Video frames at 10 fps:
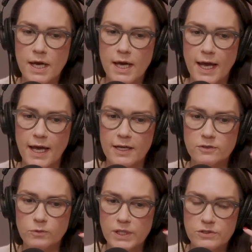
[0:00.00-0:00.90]

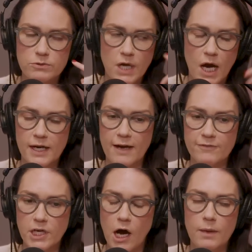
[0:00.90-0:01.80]
And we do not have a
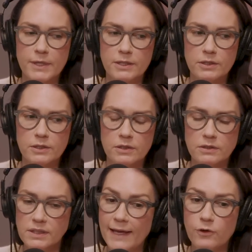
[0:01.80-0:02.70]
common
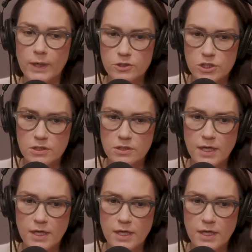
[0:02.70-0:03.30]
language